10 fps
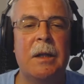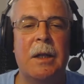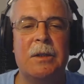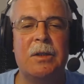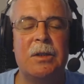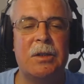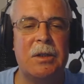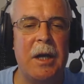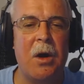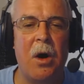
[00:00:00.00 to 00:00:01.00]
Let's just
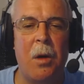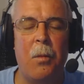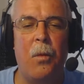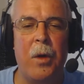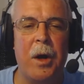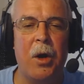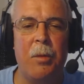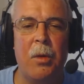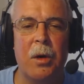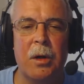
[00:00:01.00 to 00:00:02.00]
stay calm, read a
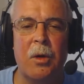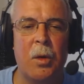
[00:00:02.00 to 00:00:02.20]
good book,